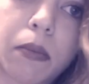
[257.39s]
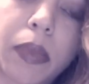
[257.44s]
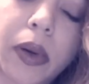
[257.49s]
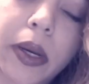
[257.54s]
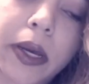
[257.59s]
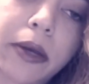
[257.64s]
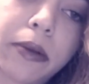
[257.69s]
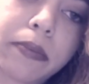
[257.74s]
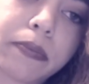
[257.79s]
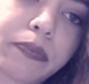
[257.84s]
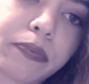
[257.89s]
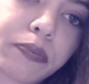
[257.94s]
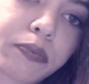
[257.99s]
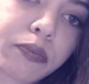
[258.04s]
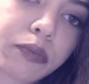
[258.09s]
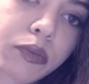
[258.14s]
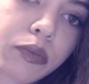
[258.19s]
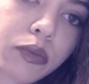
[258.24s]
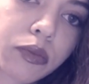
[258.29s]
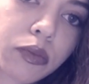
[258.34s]
But
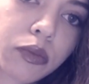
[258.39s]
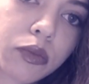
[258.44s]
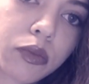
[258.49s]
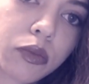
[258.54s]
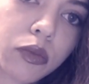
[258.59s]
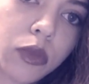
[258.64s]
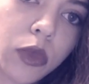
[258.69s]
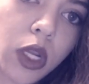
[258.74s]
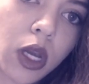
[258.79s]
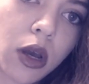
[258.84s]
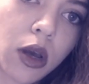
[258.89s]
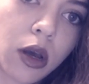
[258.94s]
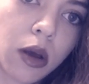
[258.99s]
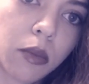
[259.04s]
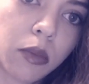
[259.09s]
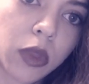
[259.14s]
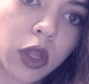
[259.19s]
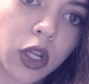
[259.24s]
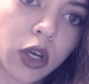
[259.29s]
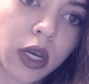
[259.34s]

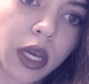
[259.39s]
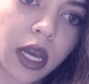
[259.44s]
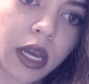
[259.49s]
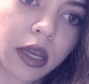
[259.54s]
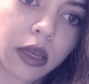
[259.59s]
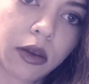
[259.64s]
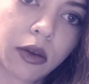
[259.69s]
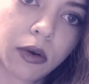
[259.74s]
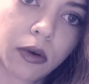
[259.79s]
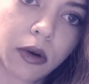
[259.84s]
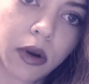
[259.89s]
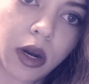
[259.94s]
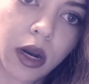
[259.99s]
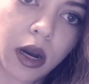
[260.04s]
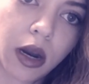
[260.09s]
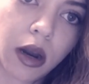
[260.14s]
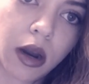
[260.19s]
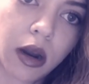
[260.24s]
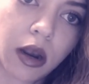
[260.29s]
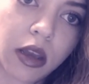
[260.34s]
look at
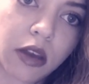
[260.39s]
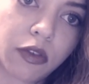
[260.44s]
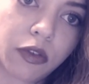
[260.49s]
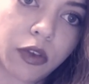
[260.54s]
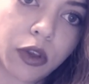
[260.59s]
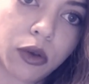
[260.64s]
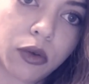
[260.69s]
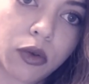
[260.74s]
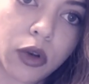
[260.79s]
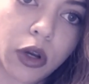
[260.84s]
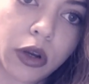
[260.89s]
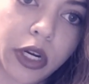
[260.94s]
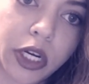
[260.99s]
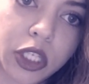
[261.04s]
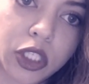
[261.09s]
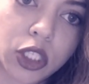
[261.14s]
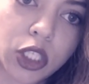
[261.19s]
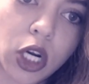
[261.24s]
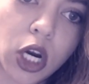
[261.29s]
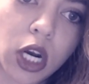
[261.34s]
if you know your
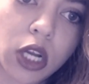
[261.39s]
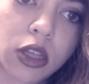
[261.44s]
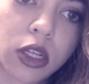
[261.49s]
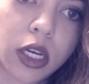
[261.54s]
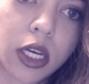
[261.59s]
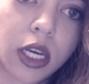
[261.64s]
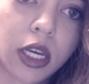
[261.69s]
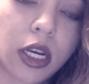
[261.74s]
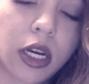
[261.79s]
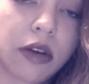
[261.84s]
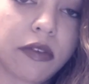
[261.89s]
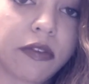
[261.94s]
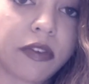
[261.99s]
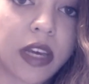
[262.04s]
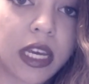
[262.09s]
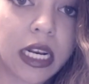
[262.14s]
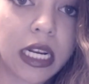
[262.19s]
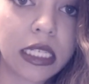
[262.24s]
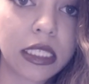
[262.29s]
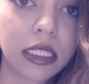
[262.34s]
chart, look at your
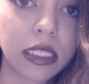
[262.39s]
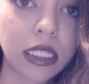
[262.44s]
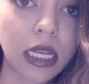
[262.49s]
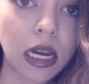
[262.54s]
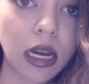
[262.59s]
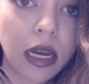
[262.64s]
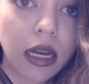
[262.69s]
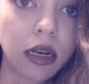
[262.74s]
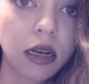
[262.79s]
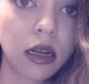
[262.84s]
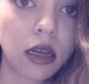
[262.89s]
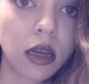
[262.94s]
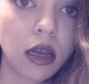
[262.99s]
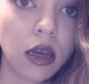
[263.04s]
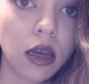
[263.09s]
Venus sign.